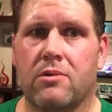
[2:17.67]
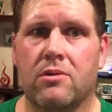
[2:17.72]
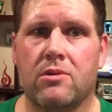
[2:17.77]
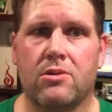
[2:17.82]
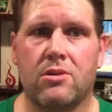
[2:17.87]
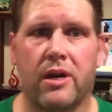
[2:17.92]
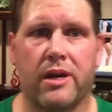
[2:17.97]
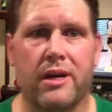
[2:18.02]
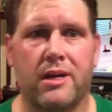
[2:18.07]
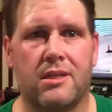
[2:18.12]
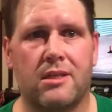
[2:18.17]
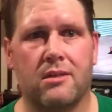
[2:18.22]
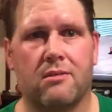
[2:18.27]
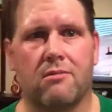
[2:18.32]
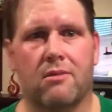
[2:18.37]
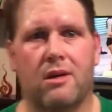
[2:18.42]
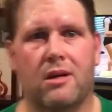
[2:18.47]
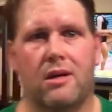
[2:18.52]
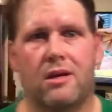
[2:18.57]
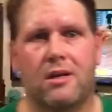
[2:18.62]
try not
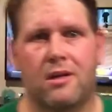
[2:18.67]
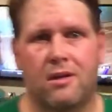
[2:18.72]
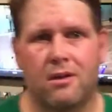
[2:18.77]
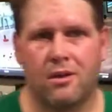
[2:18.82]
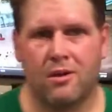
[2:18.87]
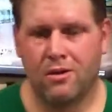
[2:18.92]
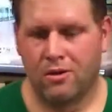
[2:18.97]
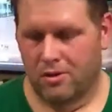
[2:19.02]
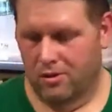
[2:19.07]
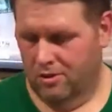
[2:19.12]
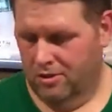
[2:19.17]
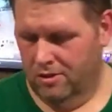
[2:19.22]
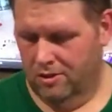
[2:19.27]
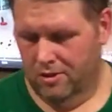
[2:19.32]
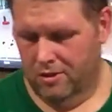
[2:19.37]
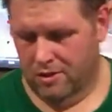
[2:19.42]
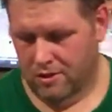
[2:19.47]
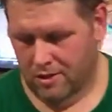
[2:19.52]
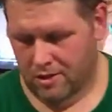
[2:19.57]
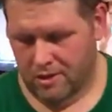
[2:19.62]
to
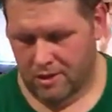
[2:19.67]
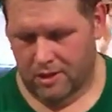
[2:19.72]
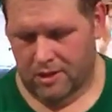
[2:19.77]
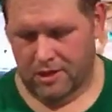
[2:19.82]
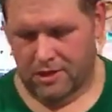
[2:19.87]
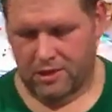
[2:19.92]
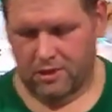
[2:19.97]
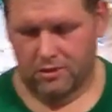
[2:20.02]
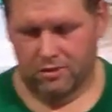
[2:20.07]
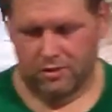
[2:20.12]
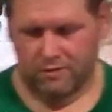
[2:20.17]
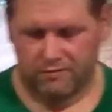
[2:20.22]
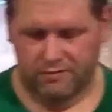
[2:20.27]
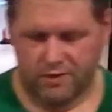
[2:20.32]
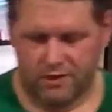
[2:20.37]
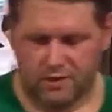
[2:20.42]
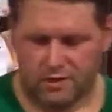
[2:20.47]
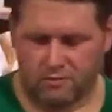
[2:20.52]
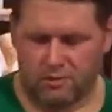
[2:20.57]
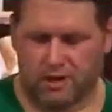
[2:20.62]
get too
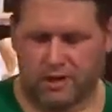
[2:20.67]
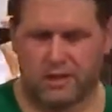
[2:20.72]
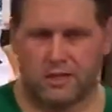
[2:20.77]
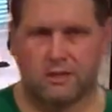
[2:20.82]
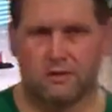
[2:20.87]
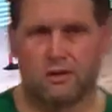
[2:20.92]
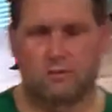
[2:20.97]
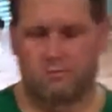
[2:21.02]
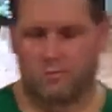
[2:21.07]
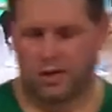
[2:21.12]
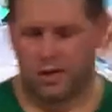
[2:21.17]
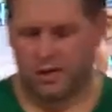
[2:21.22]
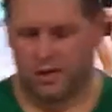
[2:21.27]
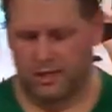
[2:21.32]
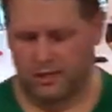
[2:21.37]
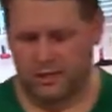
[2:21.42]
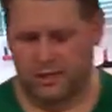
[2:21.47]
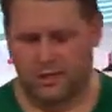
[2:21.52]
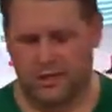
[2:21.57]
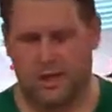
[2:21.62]
confused when I do it, but
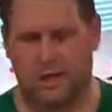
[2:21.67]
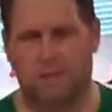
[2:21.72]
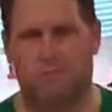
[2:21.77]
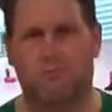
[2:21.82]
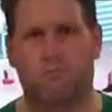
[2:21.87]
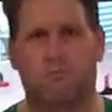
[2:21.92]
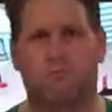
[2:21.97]
it's the same